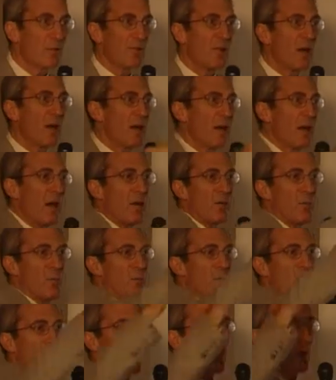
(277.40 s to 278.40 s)
find out what
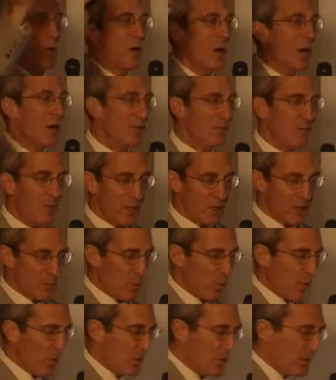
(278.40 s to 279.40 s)
was going on in various
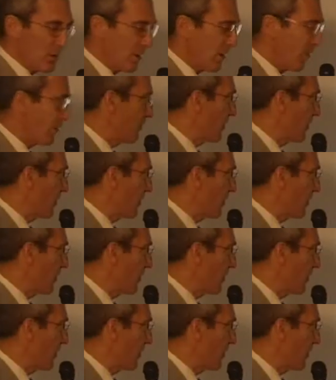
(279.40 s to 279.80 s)
parts of